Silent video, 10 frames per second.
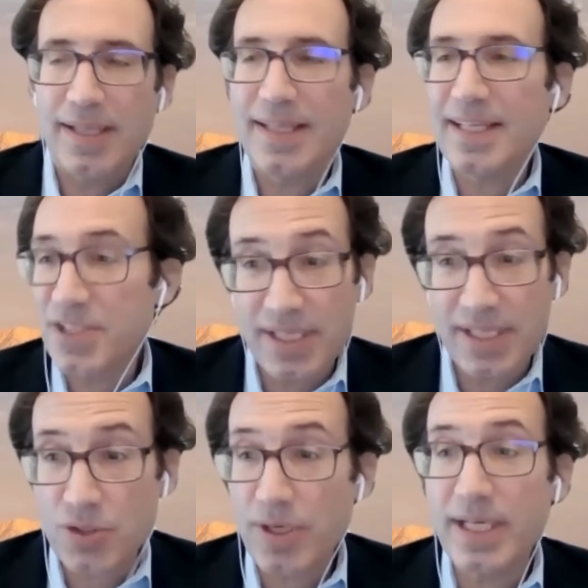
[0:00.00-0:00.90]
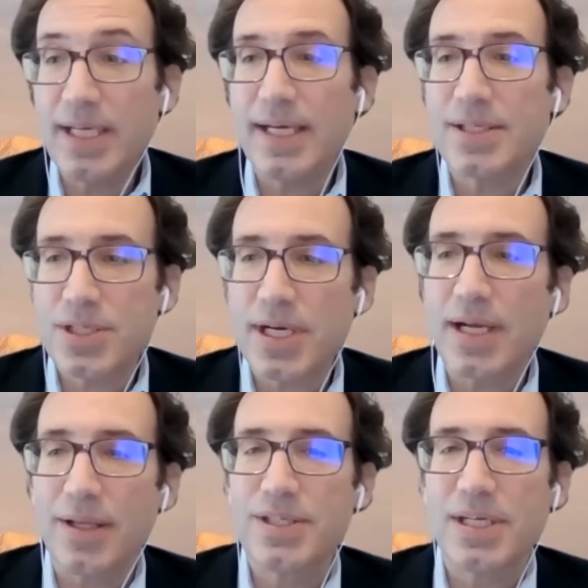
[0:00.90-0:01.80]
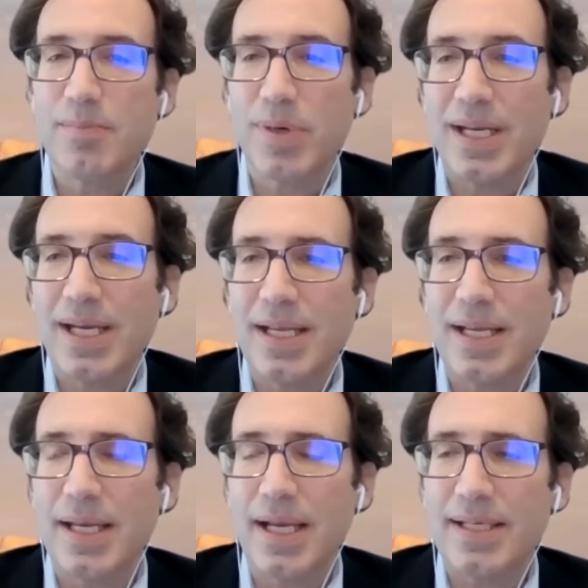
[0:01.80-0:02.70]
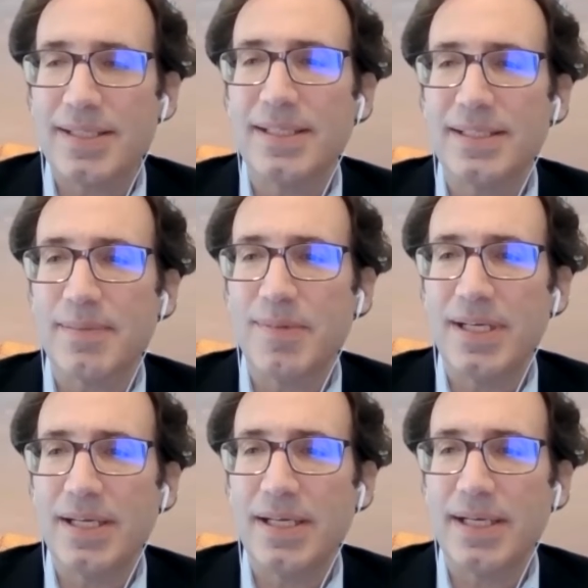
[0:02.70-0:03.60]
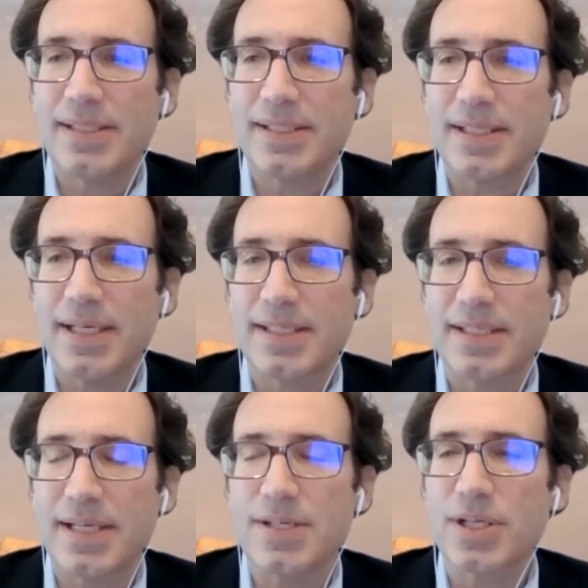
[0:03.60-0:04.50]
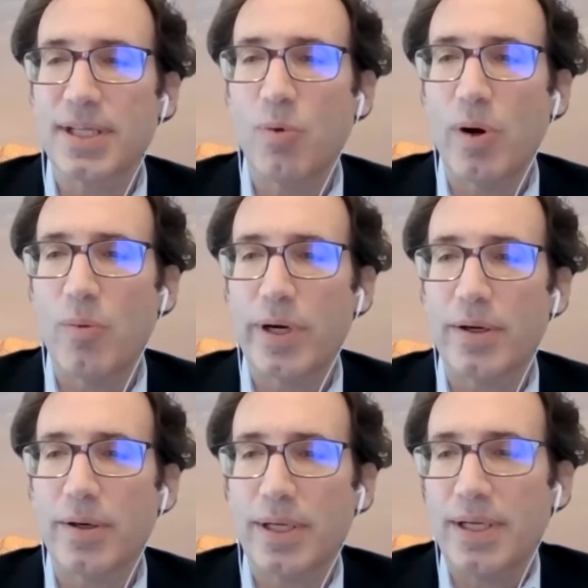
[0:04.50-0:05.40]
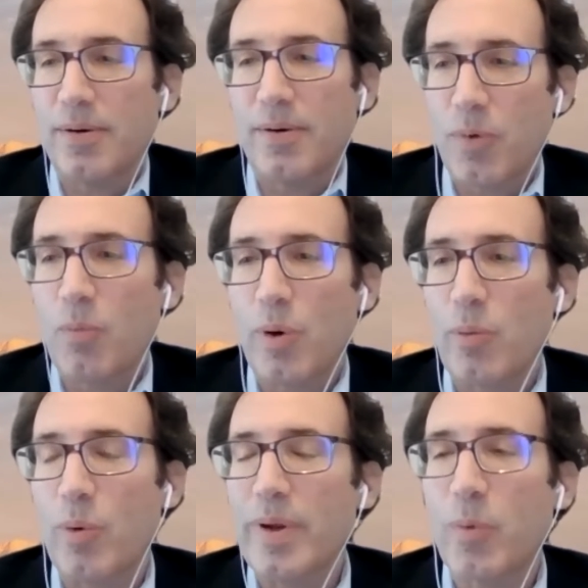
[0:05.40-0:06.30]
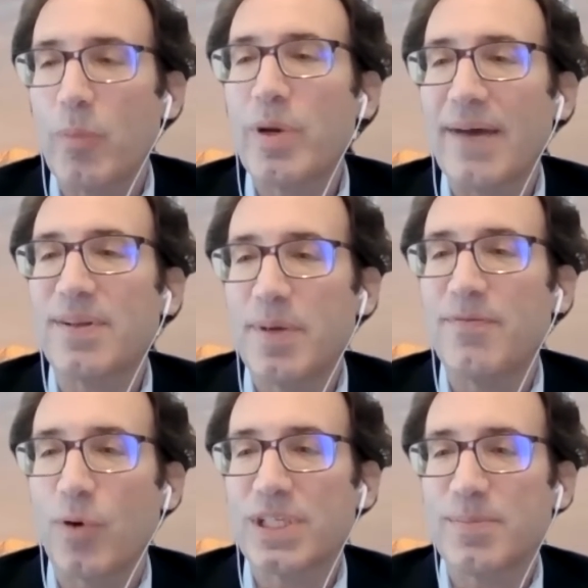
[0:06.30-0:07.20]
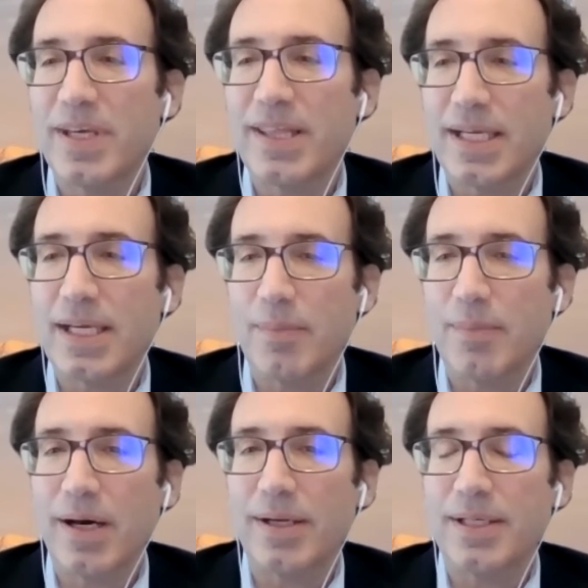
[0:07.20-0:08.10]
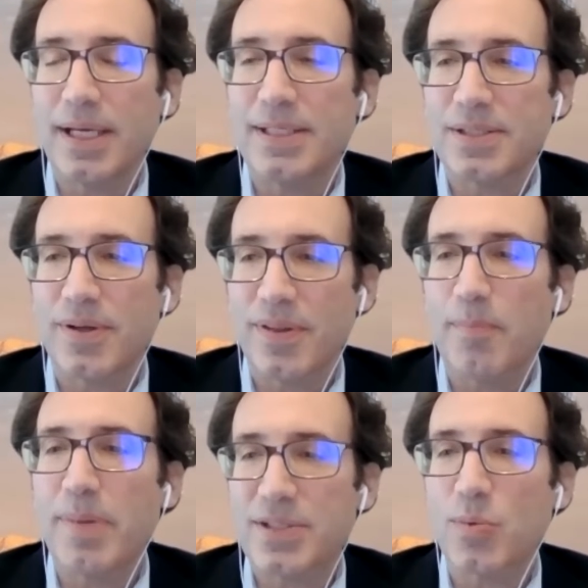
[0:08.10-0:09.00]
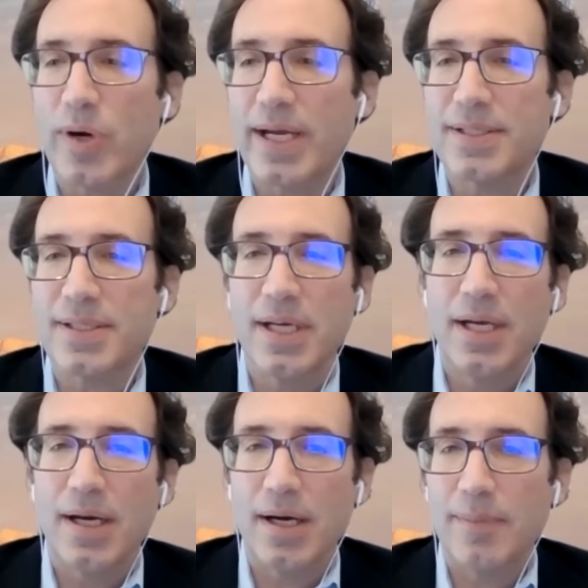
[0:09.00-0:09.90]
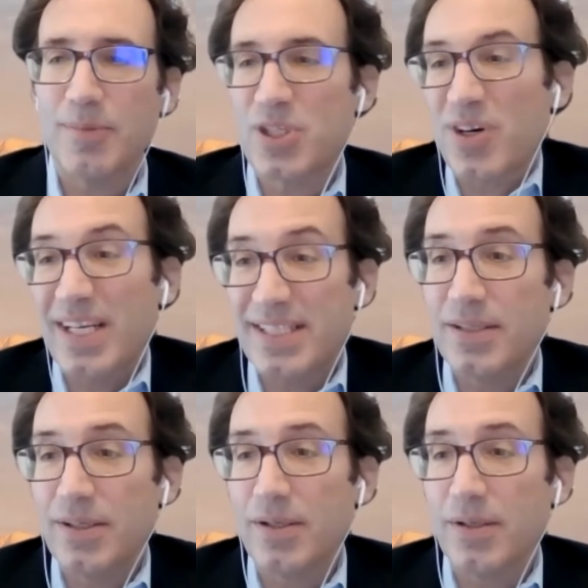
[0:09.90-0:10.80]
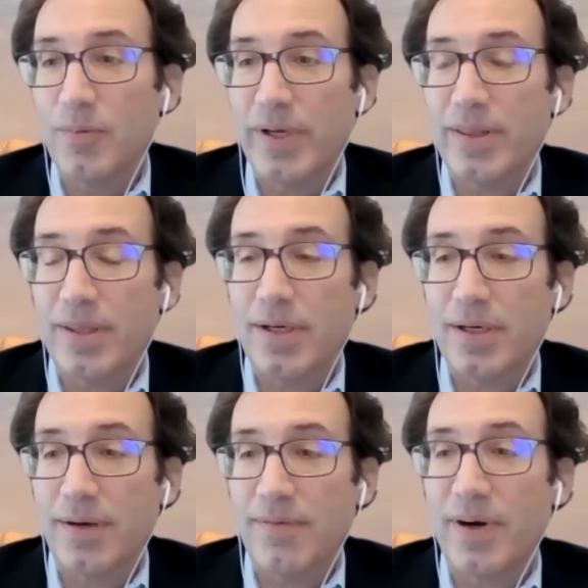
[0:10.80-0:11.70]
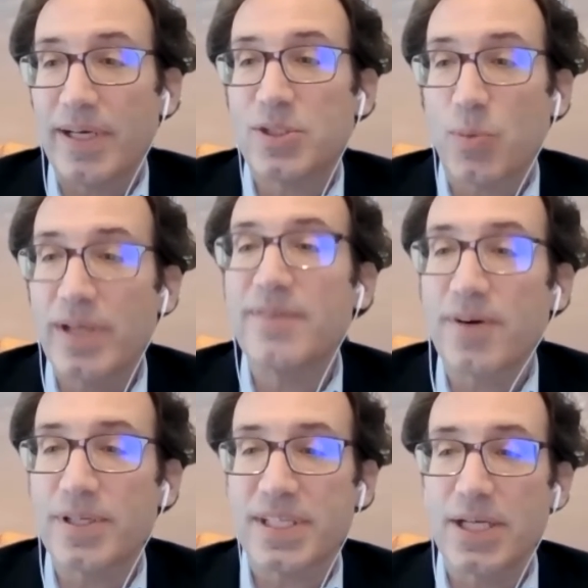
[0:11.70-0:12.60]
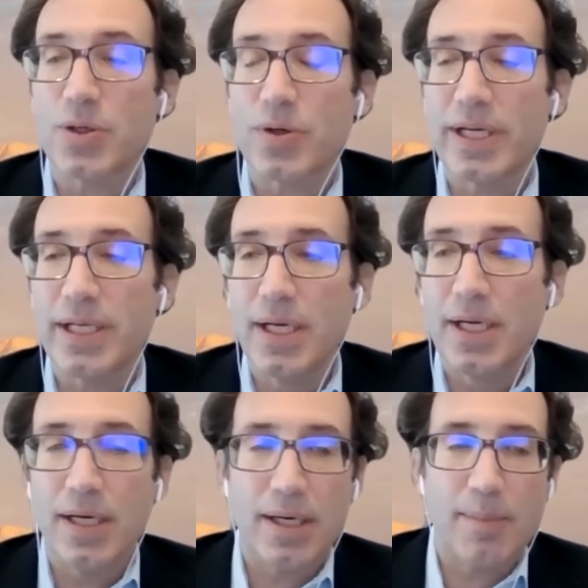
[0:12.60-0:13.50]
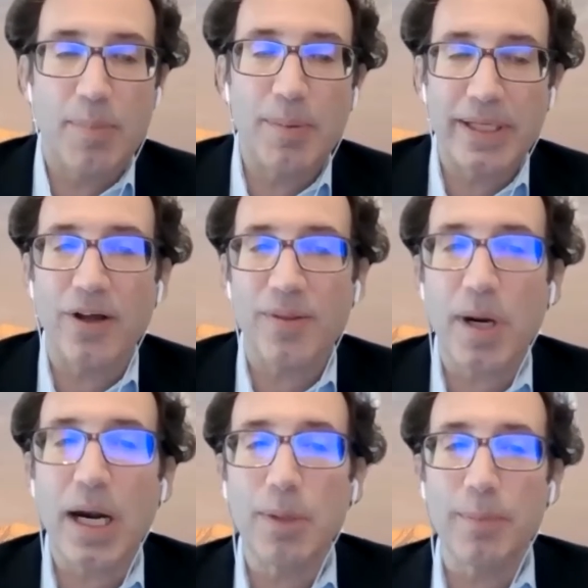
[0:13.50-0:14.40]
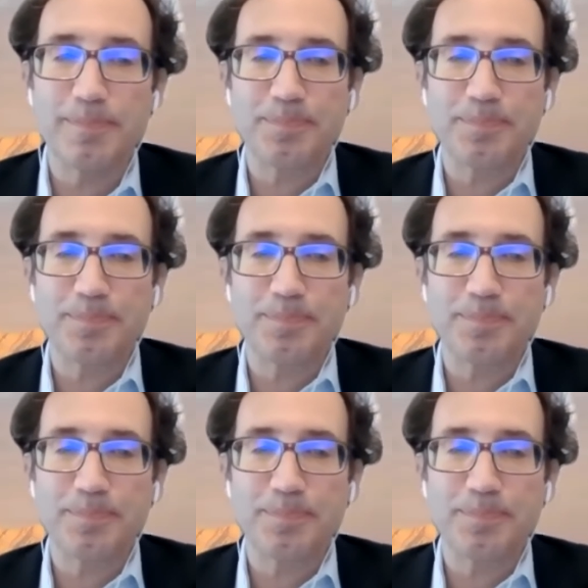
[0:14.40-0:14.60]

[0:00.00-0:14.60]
It's tricky, it's challenging, but in essence, I mean, it's essentially what what we have to be forced to be thinking about it as sort of the best ways to try to deal with a very 21st century public health problem.